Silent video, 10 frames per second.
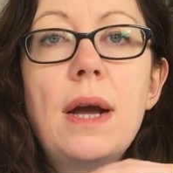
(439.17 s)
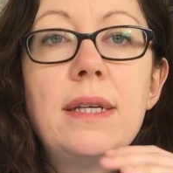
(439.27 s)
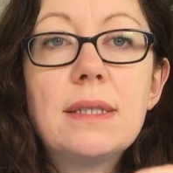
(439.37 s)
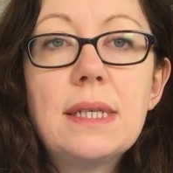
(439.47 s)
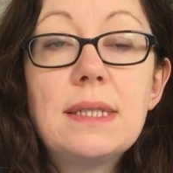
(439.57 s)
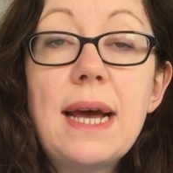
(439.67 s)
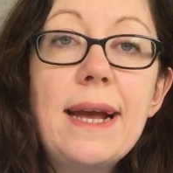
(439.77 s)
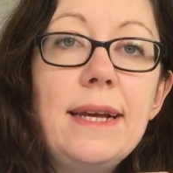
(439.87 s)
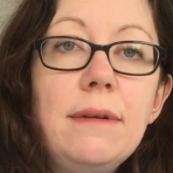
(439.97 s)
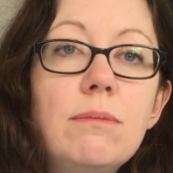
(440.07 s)
And as I
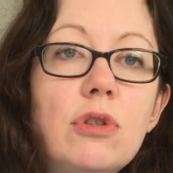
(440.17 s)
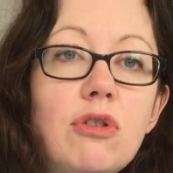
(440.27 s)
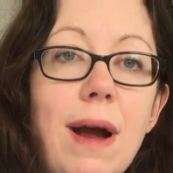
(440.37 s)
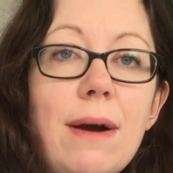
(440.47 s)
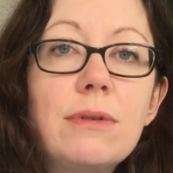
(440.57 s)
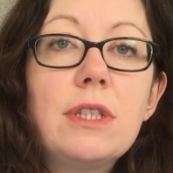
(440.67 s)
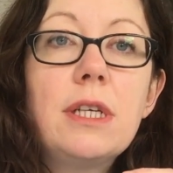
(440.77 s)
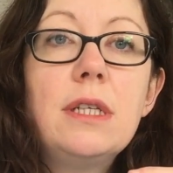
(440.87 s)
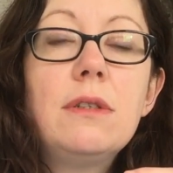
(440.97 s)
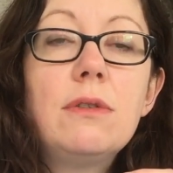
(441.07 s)
say,
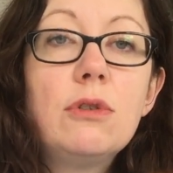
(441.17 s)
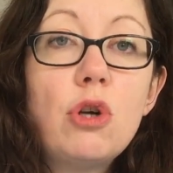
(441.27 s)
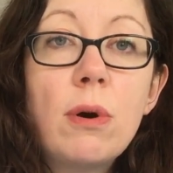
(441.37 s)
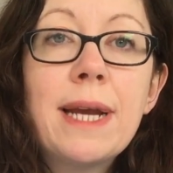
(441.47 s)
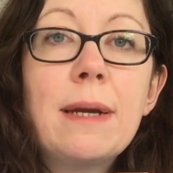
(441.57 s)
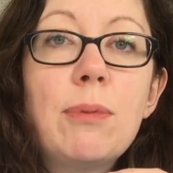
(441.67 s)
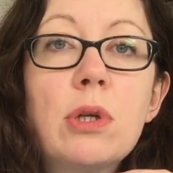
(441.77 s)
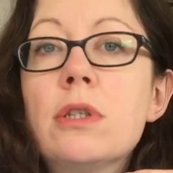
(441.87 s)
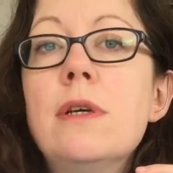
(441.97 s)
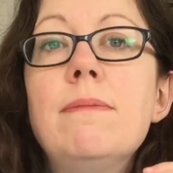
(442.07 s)
trousers, jogging
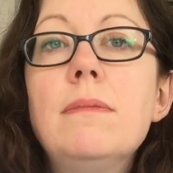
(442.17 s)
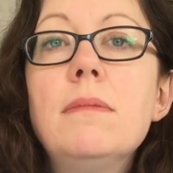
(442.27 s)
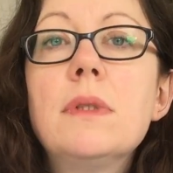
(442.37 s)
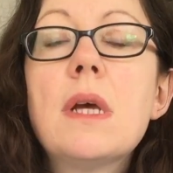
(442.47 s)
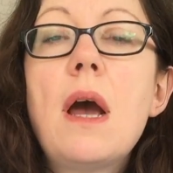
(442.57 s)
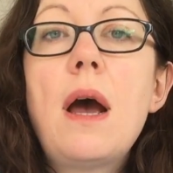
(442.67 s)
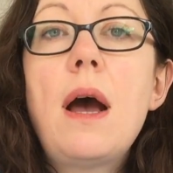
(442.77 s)
bottoms,